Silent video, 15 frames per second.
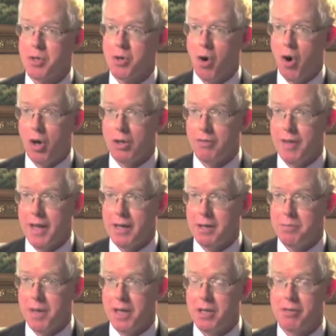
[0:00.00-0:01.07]
all of that
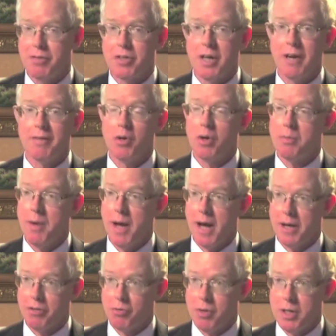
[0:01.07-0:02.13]
unpaid overtime going
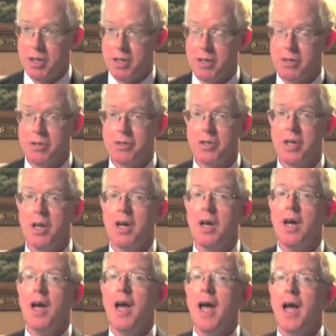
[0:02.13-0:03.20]
back 3 years.
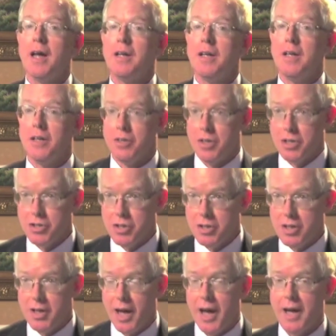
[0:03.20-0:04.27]
And in addition
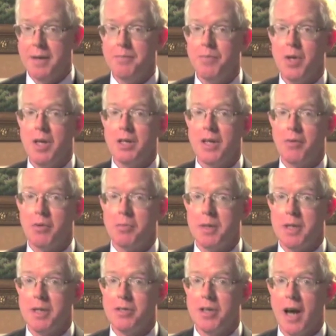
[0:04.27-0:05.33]
to that, they would
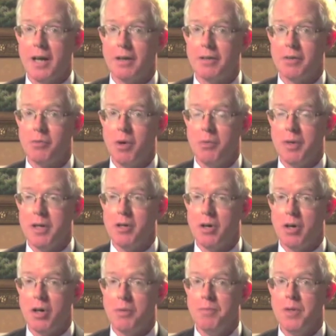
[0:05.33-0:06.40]
be entitled to what we
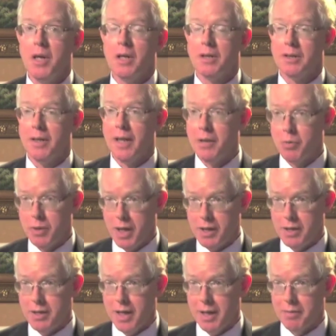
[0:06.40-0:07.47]
call
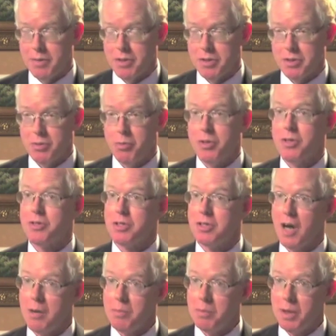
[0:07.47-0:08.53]
liquidated damages, which is a
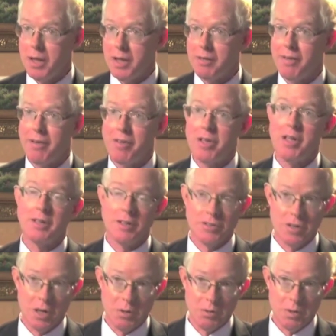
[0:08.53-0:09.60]
doubling of everything that's
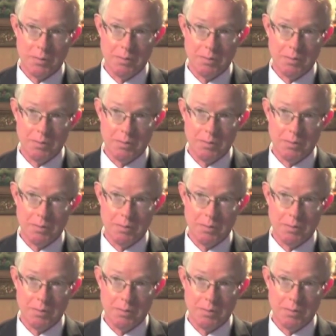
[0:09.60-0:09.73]
owed.